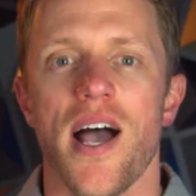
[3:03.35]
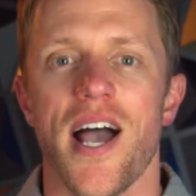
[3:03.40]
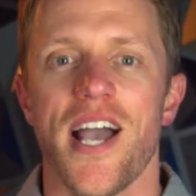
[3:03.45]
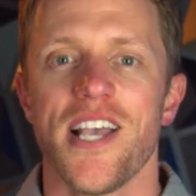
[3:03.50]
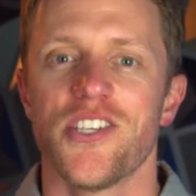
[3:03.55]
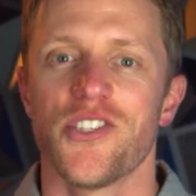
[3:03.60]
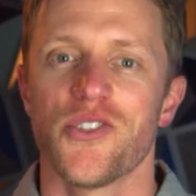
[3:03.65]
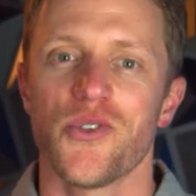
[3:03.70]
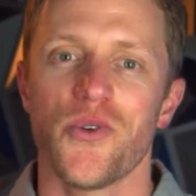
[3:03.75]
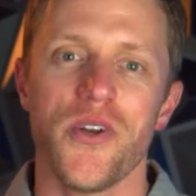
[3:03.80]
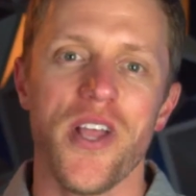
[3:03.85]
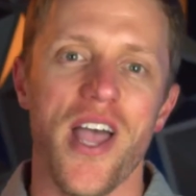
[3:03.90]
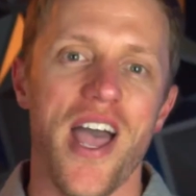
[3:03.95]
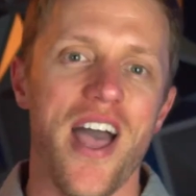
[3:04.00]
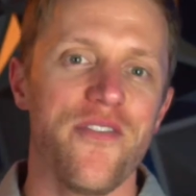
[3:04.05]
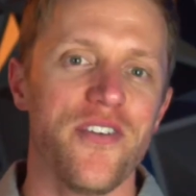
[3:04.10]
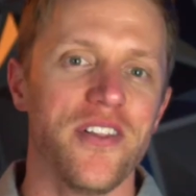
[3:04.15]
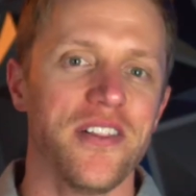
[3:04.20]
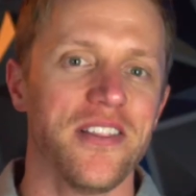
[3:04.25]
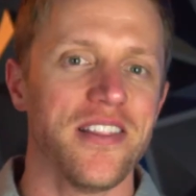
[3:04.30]
I sort of
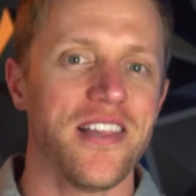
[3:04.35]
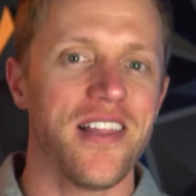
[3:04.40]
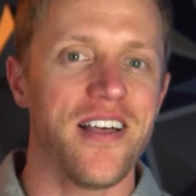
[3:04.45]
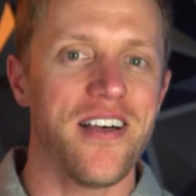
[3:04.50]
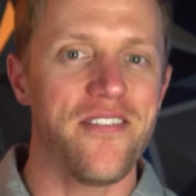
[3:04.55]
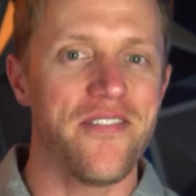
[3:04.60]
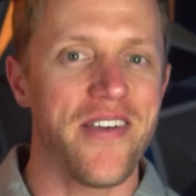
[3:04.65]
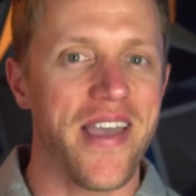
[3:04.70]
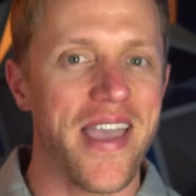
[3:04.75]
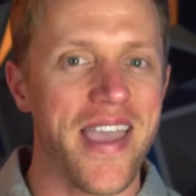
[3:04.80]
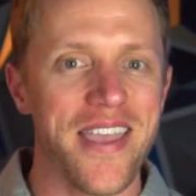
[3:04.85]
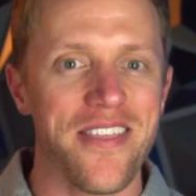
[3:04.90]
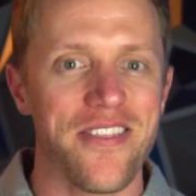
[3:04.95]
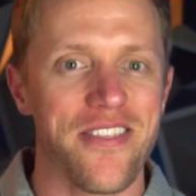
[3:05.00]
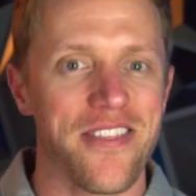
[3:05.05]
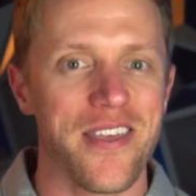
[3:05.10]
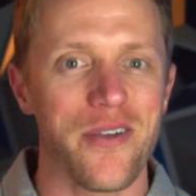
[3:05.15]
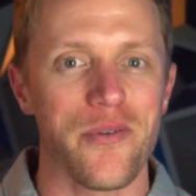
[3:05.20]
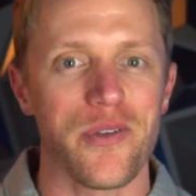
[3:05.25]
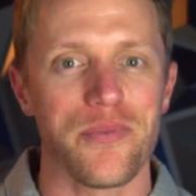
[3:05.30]
have a love-hate
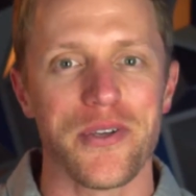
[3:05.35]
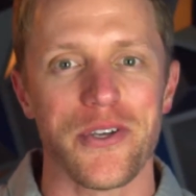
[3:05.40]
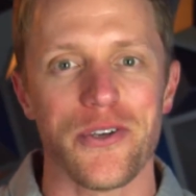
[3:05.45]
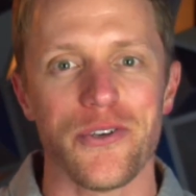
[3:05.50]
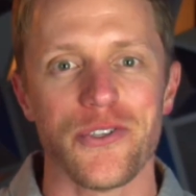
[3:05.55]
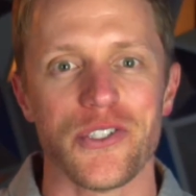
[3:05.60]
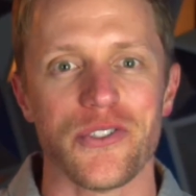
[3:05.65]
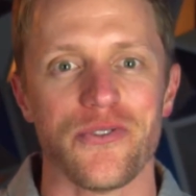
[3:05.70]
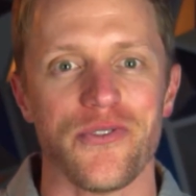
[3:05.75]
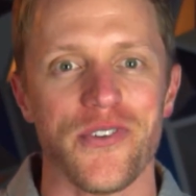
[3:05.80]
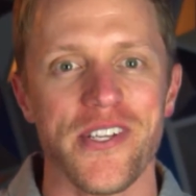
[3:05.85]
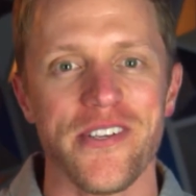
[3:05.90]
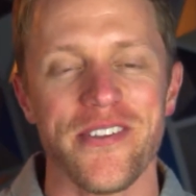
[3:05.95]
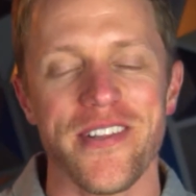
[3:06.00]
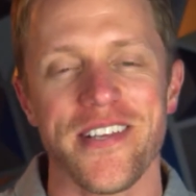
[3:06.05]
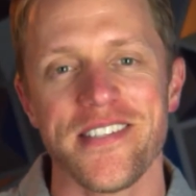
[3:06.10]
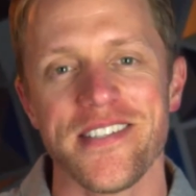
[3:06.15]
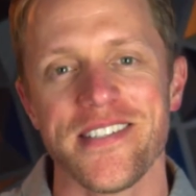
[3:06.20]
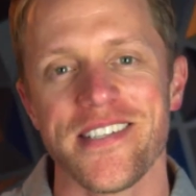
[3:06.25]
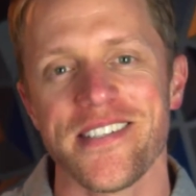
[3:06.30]
thing with Magoosh's video
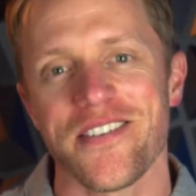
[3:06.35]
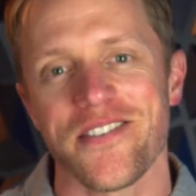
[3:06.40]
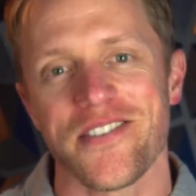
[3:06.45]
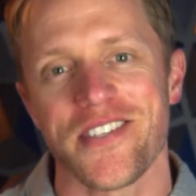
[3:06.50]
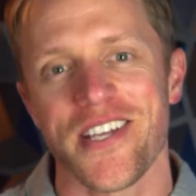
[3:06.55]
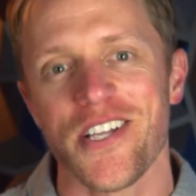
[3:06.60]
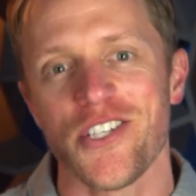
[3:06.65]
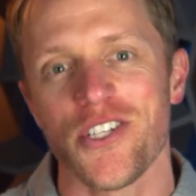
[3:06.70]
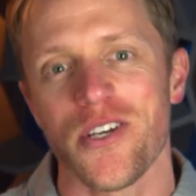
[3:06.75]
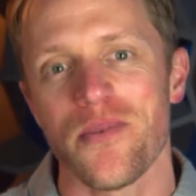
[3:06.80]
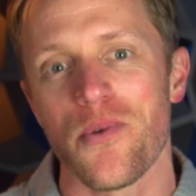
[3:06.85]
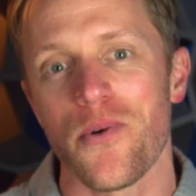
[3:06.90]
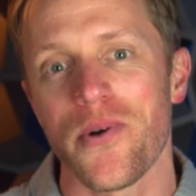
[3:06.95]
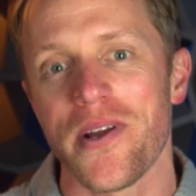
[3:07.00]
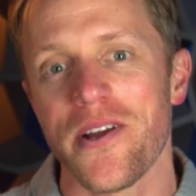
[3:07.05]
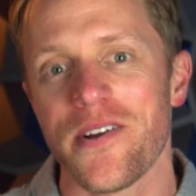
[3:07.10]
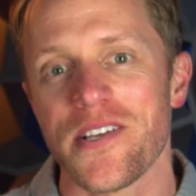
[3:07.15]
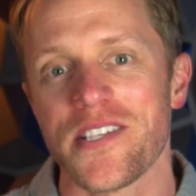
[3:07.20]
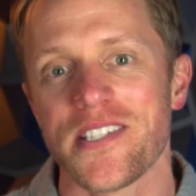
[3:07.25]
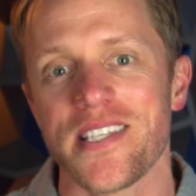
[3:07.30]
lessons, as I'll touch on more
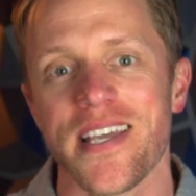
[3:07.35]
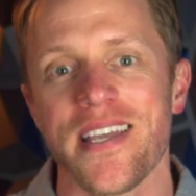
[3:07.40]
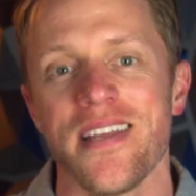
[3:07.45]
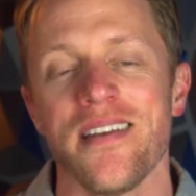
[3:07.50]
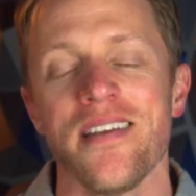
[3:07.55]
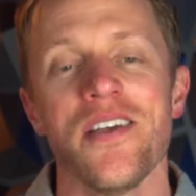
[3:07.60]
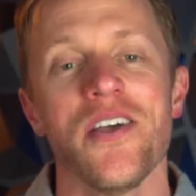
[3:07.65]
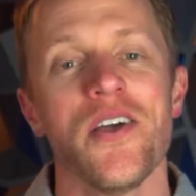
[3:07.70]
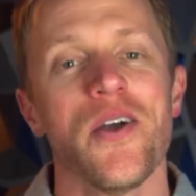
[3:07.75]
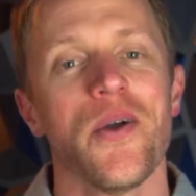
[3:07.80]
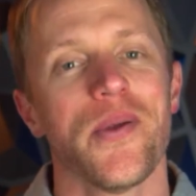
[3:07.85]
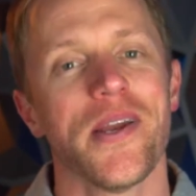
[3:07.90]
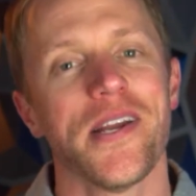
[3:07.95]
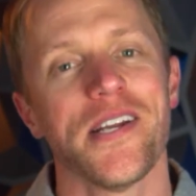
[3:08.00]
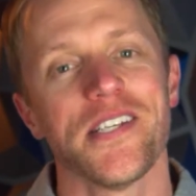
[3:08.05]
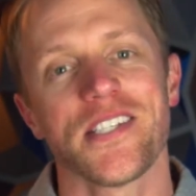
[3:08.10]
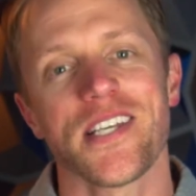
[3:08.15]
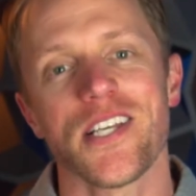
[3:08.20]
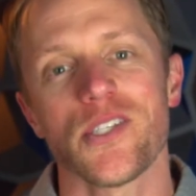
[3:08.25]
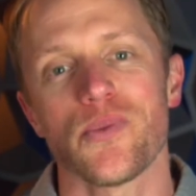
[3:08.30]
here in a second when I
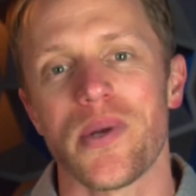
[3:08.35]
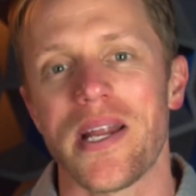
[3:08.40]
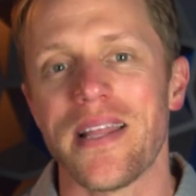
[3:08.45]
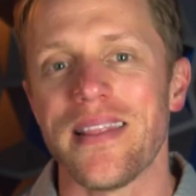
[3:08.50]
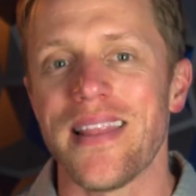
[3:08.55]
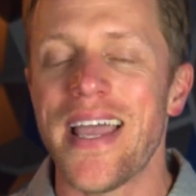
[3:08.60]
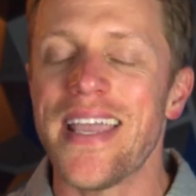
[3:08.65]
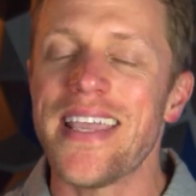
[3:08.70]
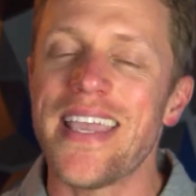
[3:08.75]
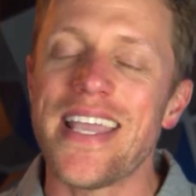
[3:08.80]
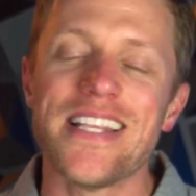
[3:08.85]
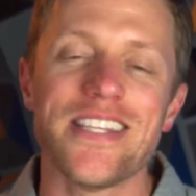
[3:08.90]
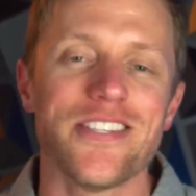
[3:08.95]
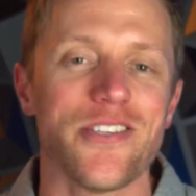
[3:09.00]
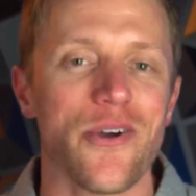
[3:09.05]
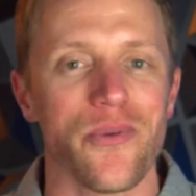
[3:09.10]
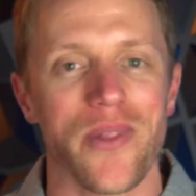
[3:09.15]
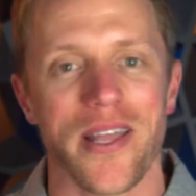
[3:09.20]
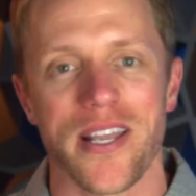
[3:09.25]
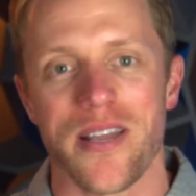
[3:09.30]
discuss what I like and
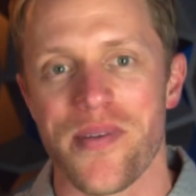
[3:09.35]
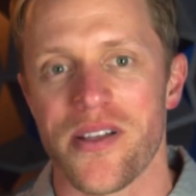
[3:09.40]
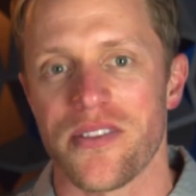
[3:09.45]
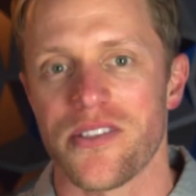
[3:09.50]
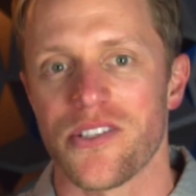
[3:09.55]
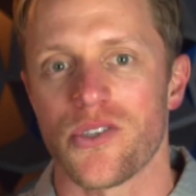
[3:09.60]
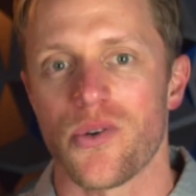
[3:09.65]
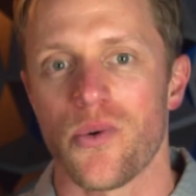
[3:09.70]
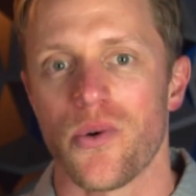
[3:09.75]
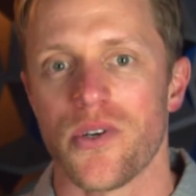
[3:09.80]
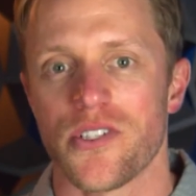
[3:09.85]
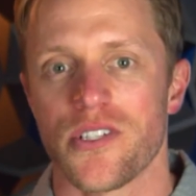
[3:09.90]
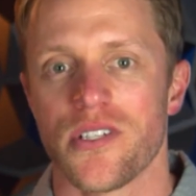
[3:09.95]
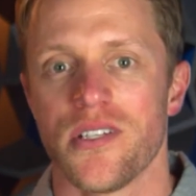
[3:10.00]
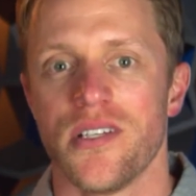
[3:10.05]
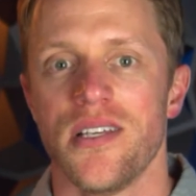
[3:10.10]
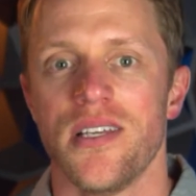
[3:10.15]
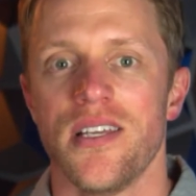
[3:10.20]
don't like about this course.